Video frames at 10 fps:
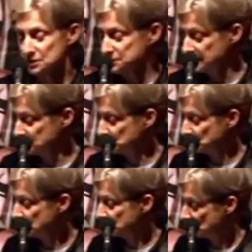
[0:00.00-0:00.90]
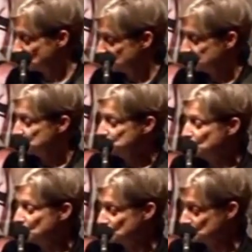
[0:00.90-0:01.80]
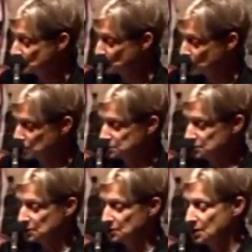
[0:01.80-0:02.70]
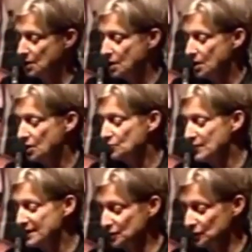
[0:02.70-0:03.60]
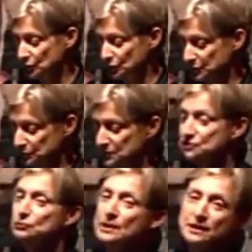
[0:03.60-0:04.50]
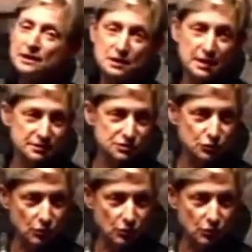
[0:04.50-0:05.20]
sexual minorities who hurt no one, are regularly misrecognized or